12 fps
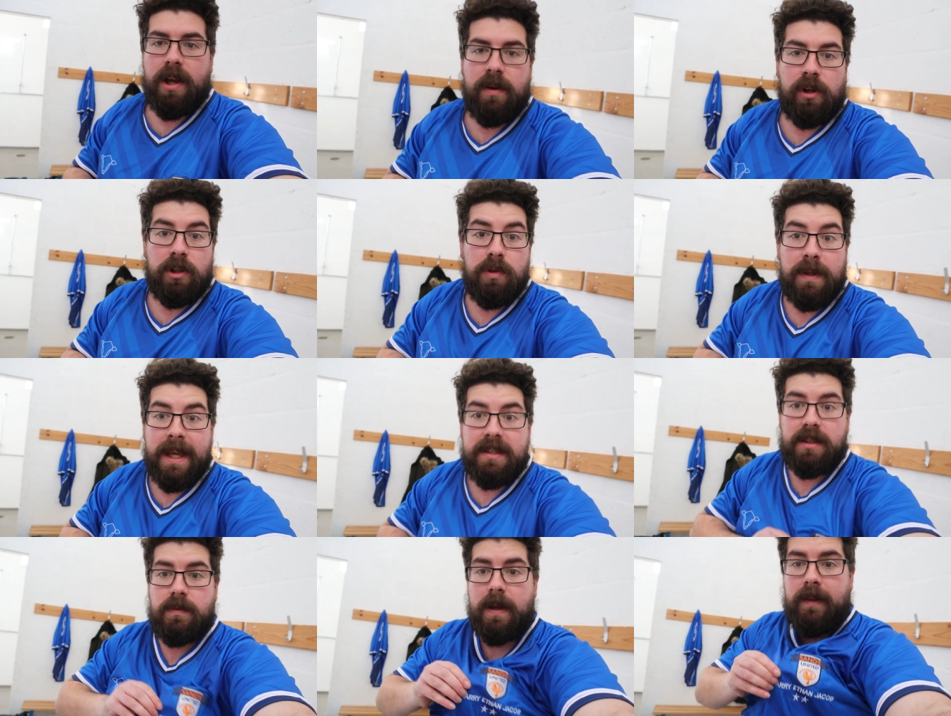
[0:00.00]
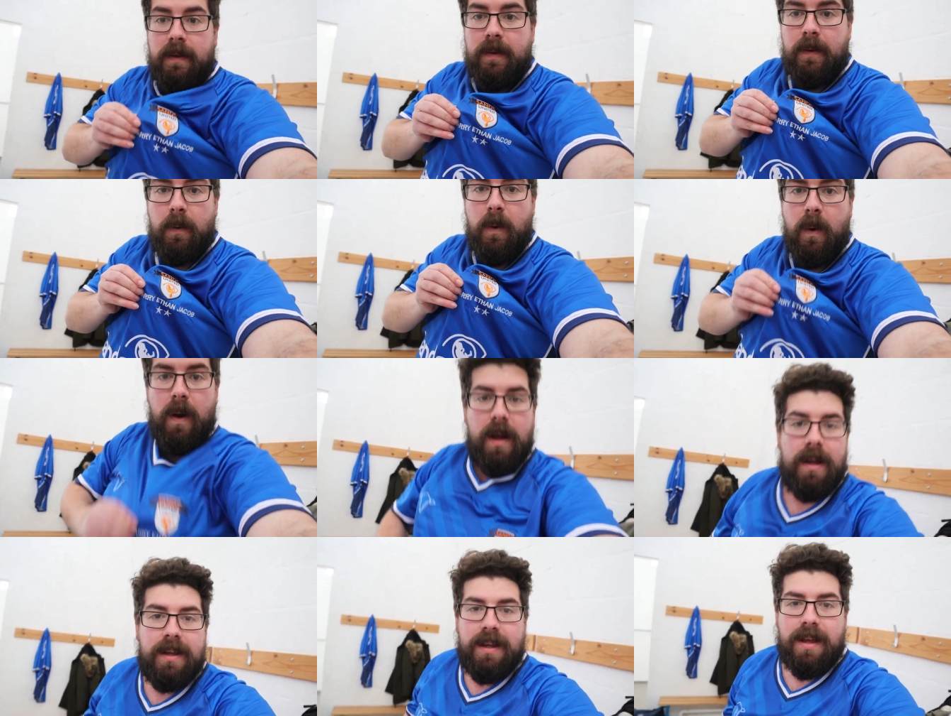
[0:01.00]
Oh yeah, we've got new kits as well.
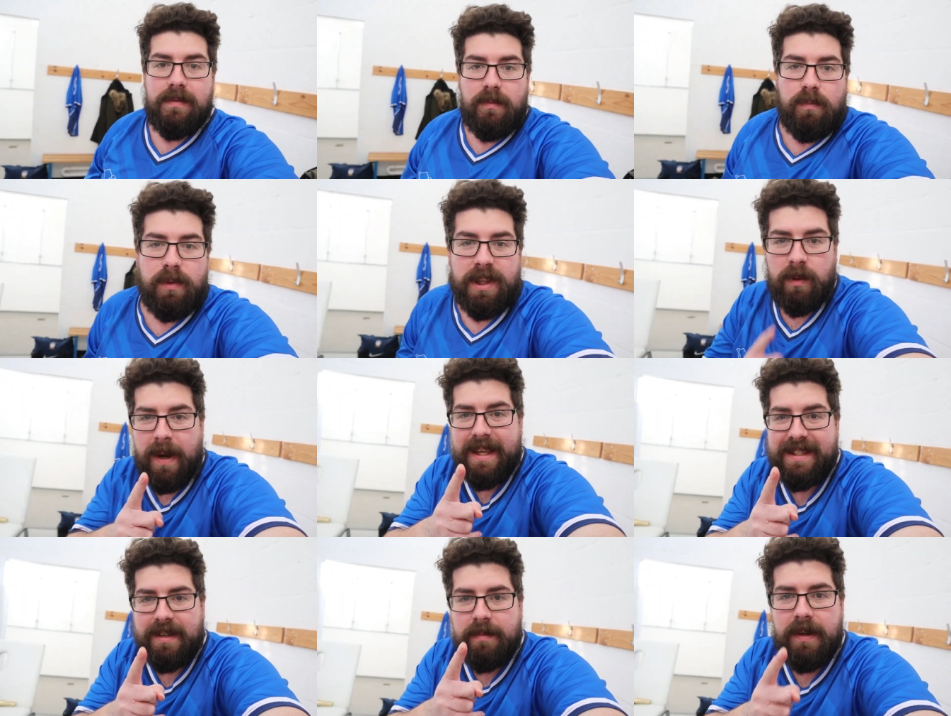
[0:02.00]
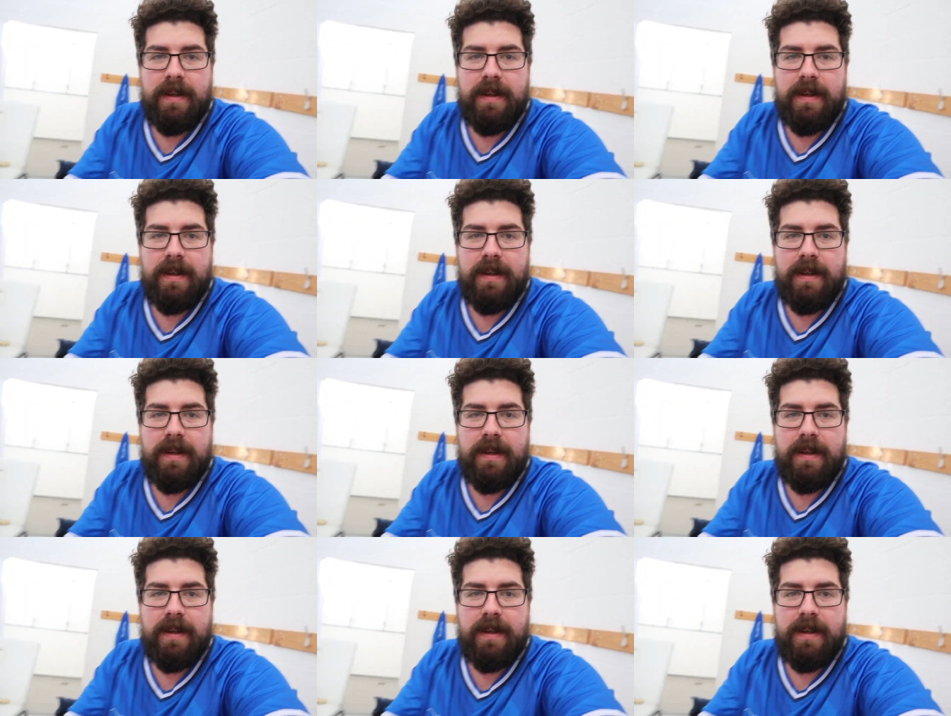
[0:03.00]
With the away team.